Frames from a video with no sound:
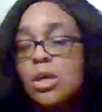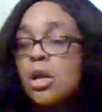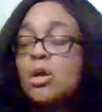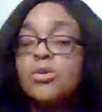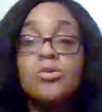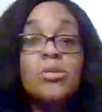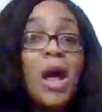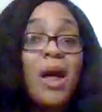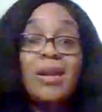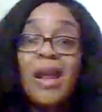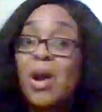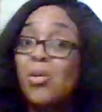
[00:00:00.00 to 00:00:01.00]
You're
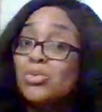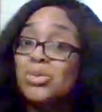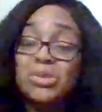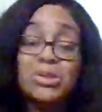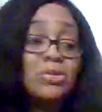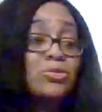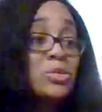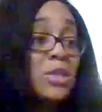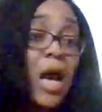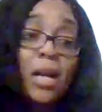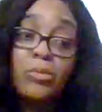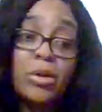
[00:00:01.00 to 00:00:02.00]
not allowing yourself to
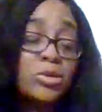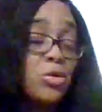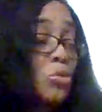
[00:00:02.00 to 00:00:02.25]
tolerate